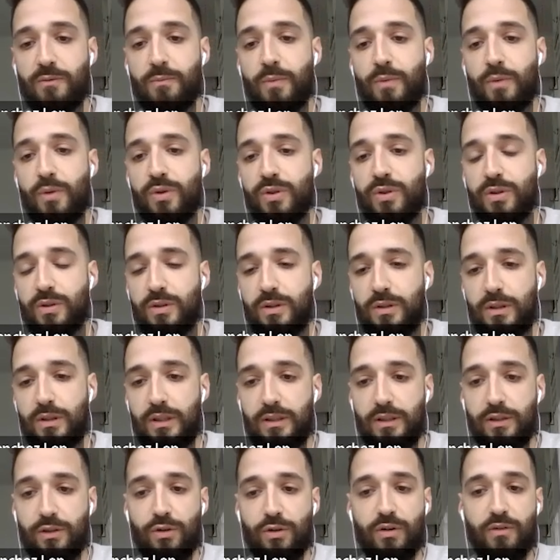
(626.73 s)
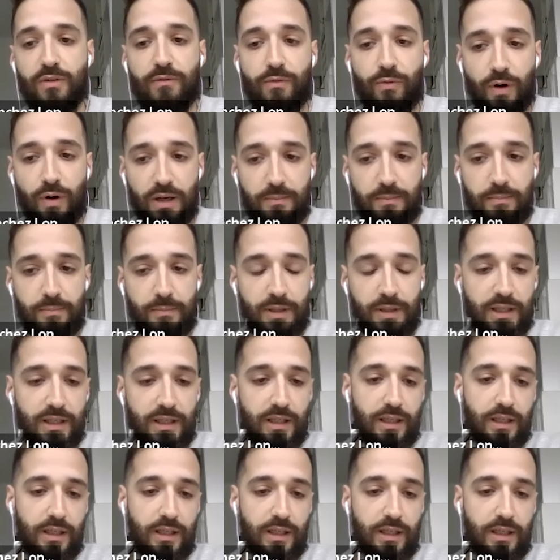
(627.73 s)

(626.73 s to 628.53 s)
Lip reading: of motion in the Jordan frame